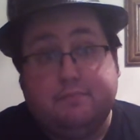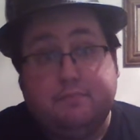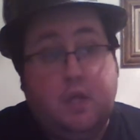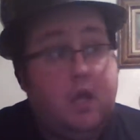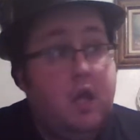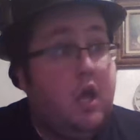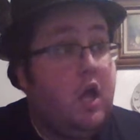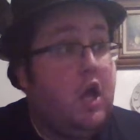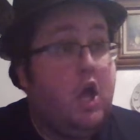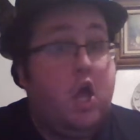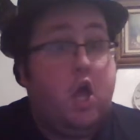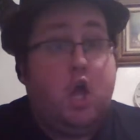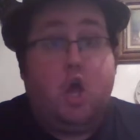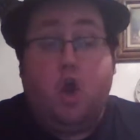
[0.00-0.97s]

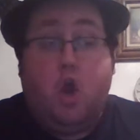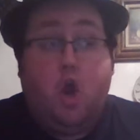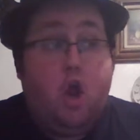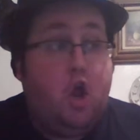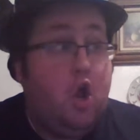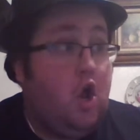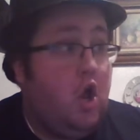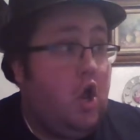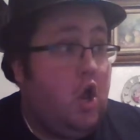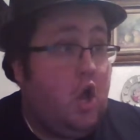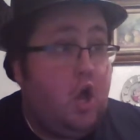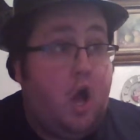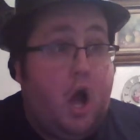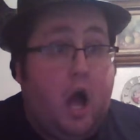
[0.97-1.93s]
Nobody speaks.